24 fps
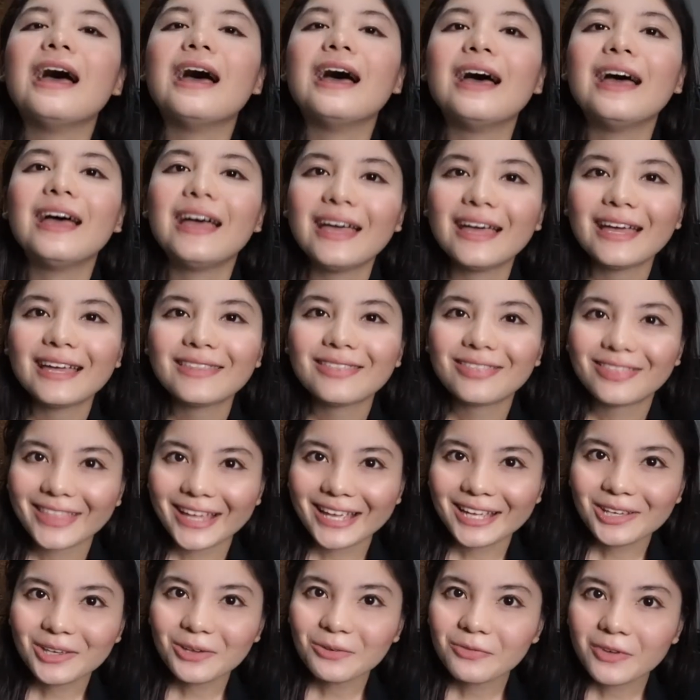And
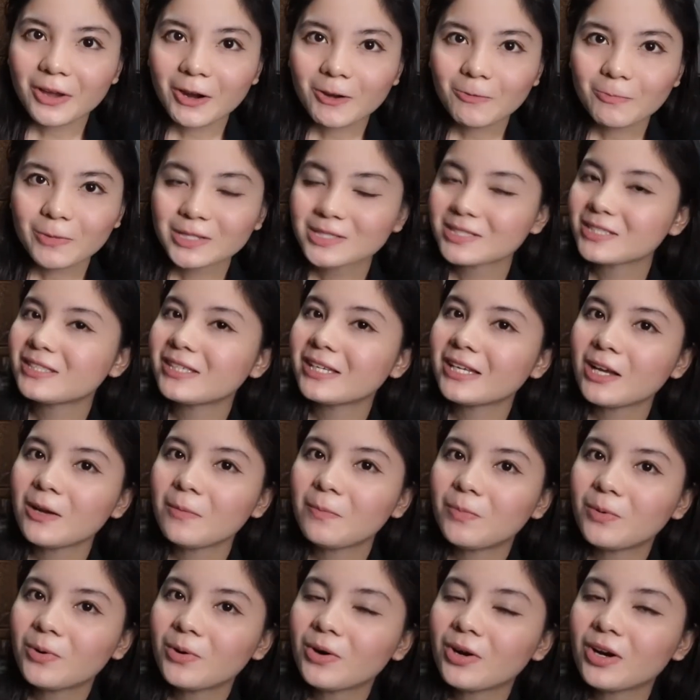thank you very much,
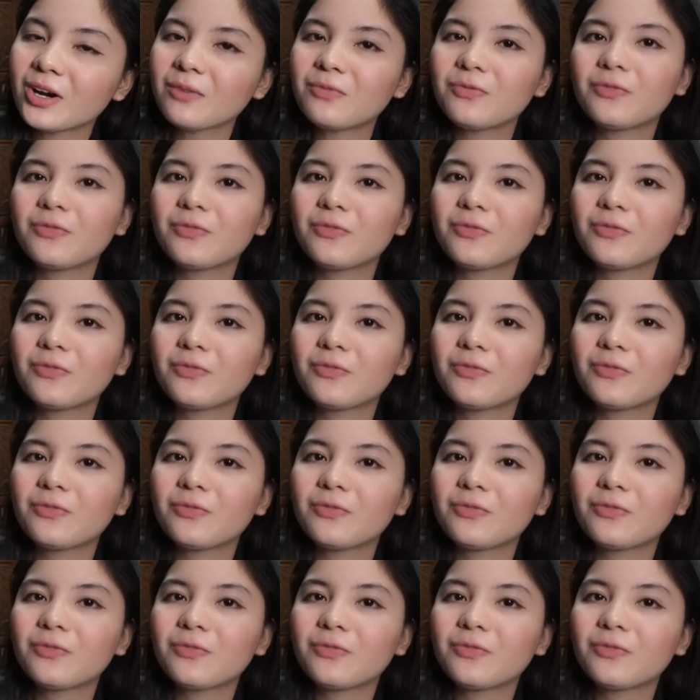Singapore,